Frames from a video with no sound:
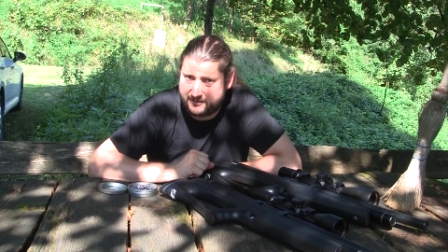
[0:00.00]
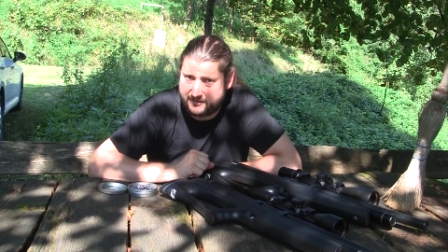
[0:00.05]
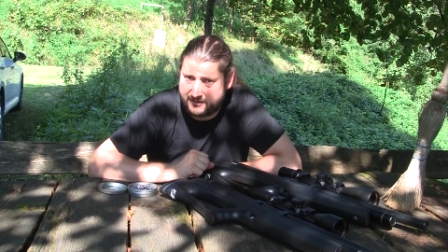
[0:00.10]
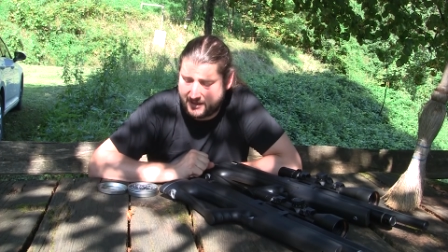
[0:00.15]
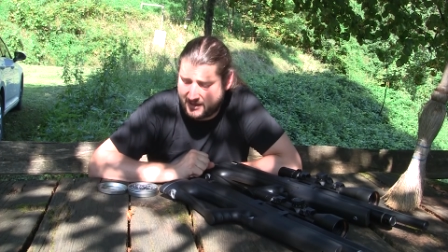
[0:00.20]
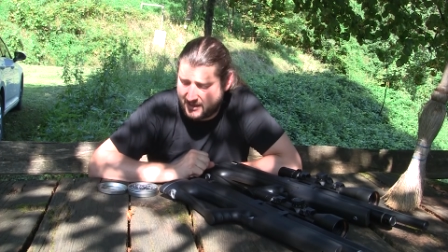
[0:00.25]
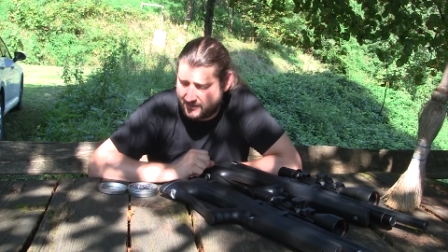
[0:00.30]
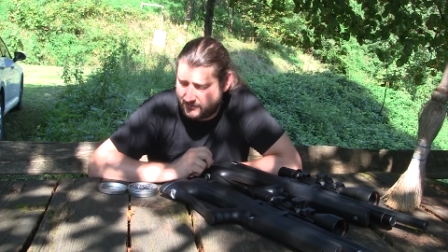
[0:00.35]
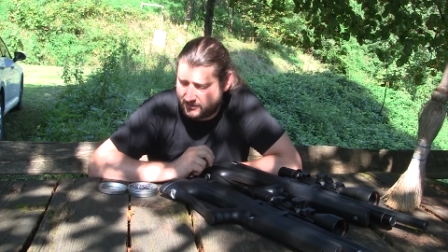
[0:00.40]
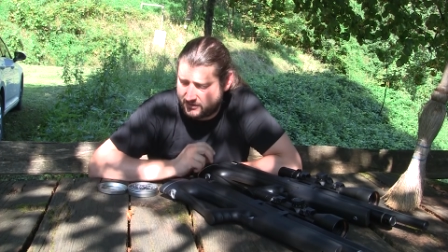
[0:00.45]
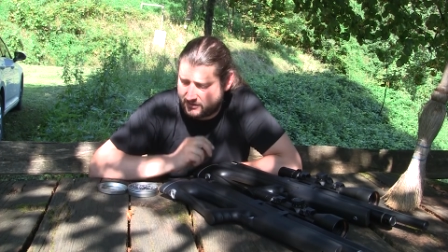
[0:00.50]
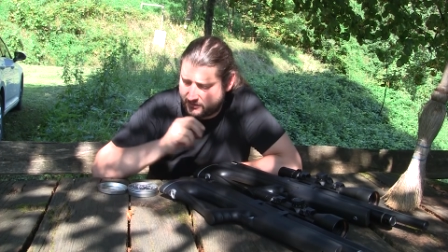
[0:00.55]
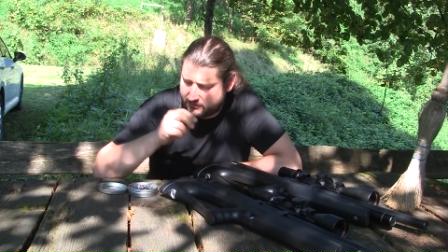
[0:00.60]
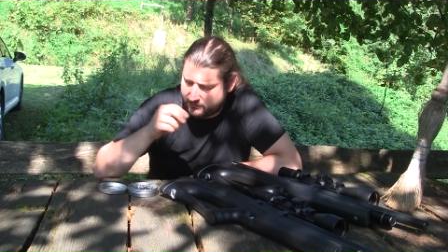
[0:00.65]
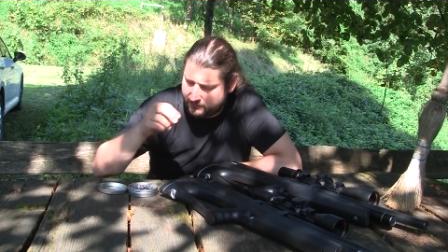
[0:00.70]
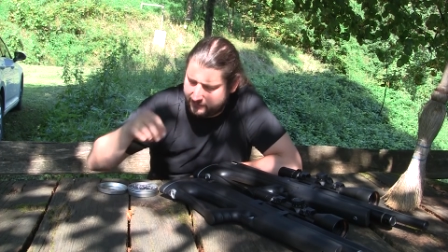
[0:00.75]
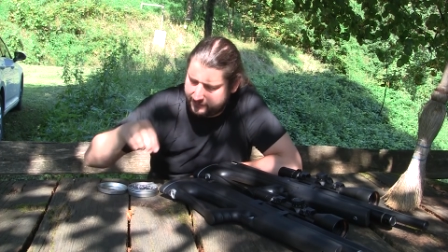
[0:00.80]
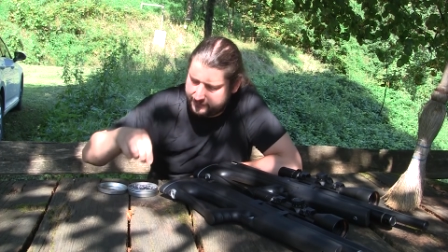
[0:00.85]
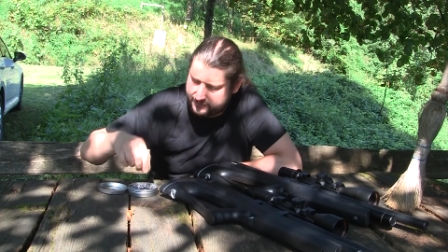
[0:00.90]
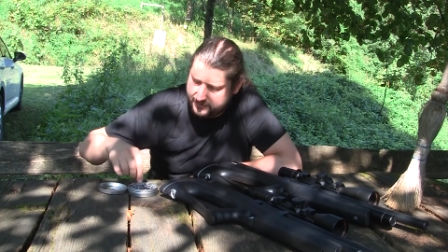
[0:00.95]
diameter
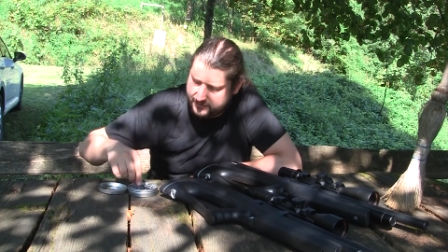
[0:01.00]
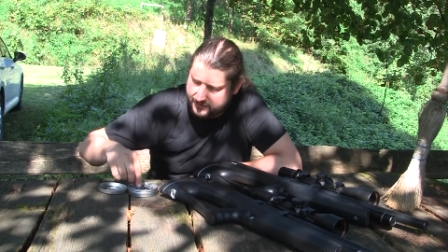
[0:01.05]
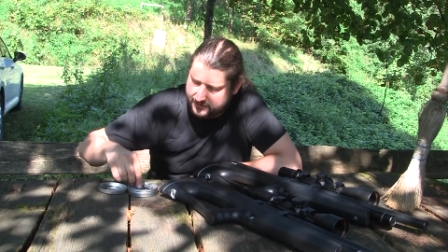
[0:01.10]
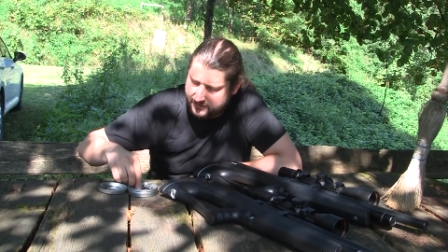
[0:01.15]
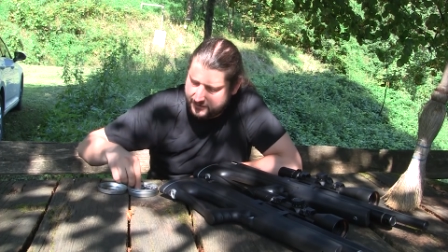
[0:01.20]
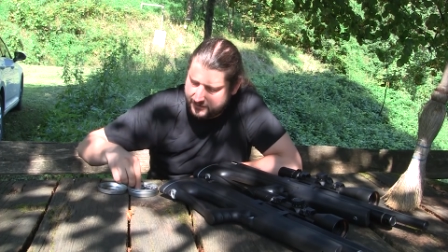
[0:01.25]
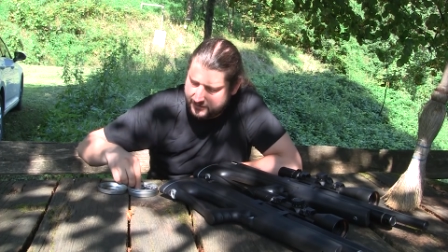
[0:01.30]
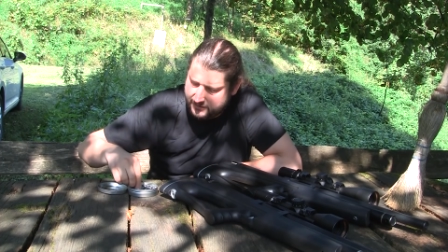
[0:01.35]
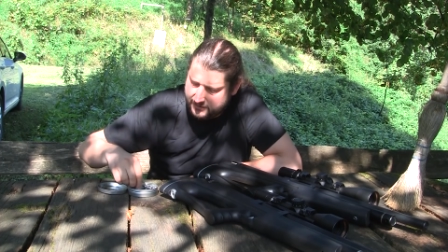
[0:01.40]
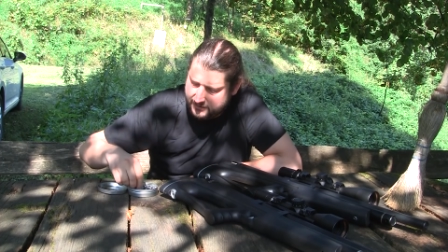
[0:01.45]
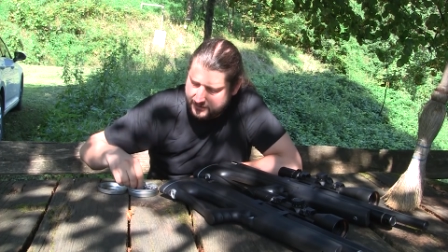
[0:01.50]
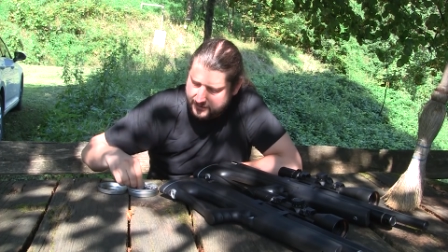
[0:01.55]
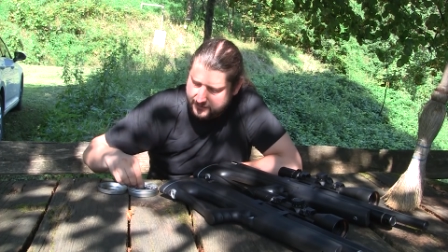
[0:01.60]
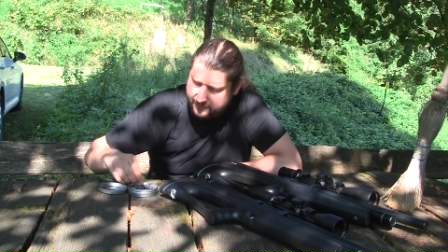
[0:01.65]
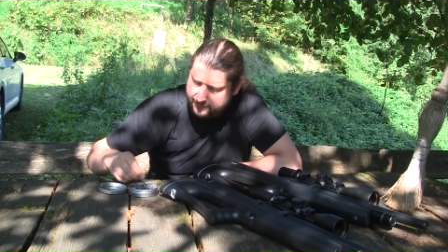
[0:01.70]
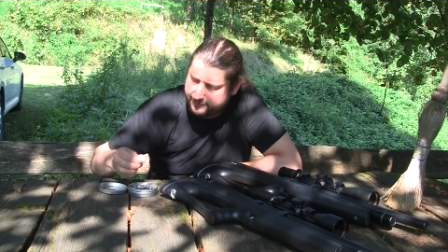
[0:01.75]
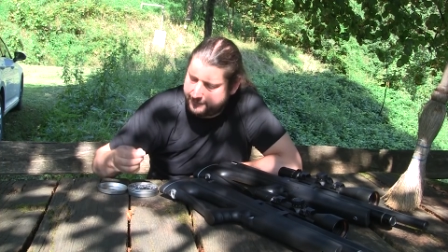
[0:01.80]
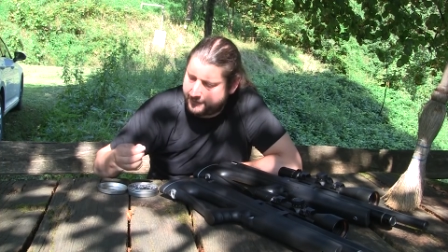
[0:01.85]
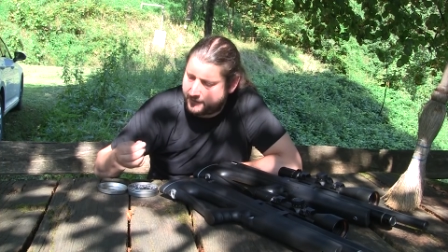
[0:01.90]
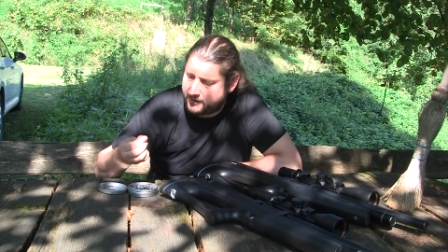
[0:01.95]
of the
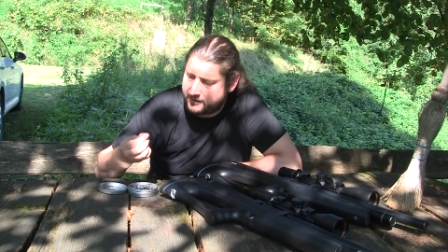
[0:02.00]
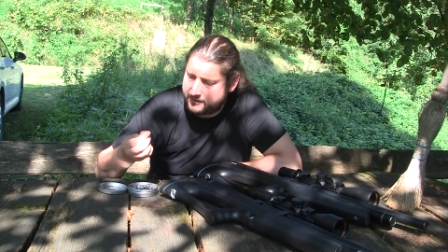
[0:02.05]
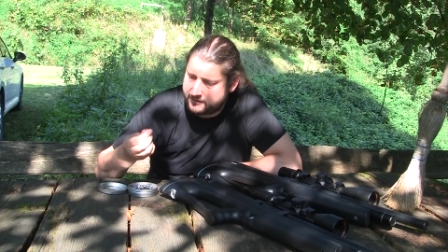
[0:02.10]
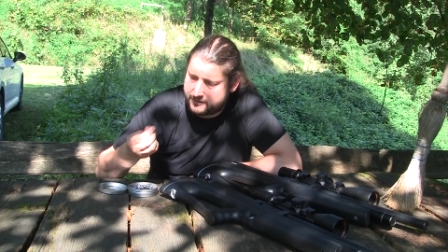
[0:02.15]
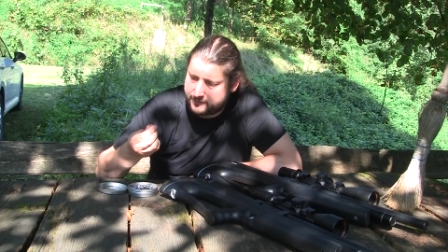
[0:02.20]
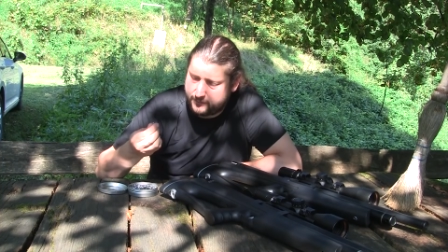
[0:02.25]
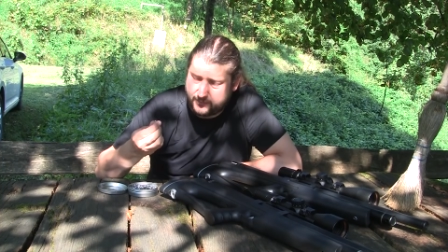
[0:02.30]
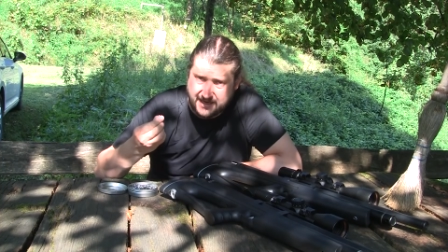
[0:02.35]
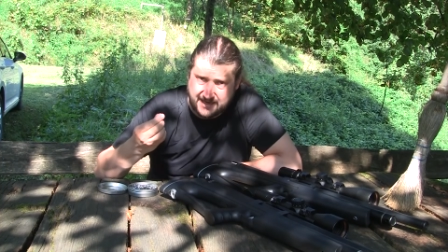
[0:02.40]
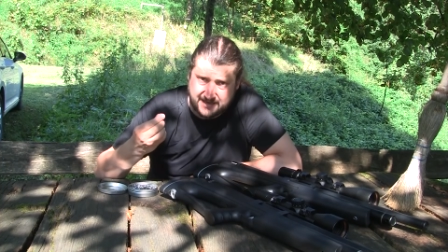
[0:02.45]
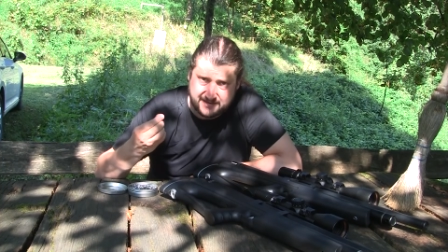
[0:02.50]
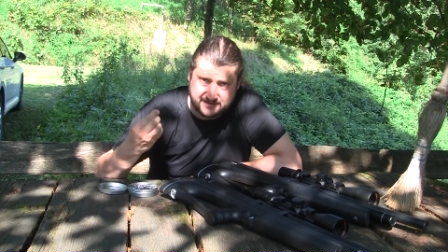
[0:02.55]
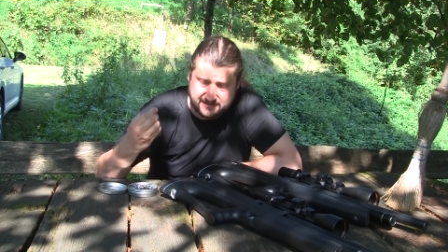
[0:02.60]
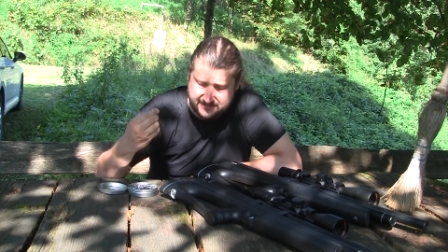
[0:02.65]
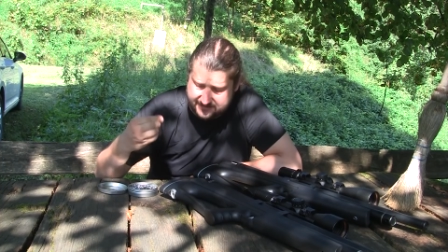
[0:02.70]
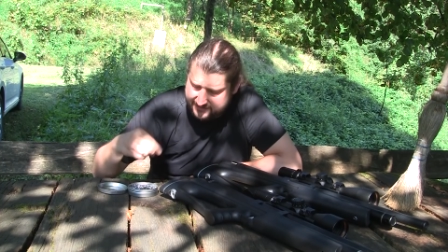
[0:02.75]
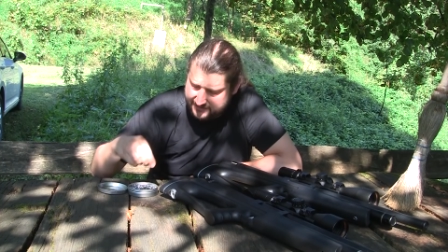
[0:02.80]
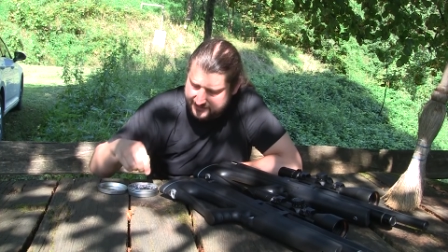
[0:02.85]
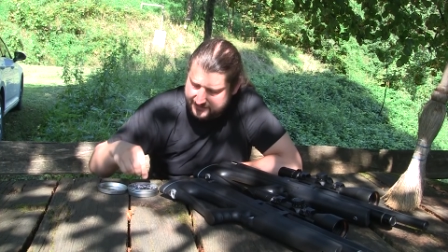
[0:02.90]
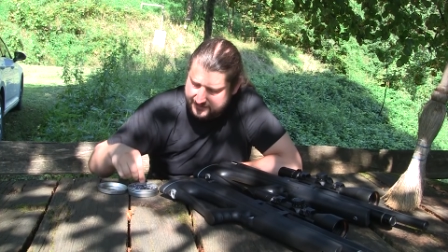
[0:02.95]
front
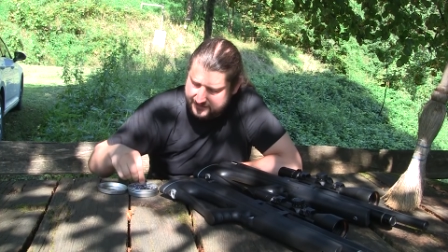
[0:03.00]
bands,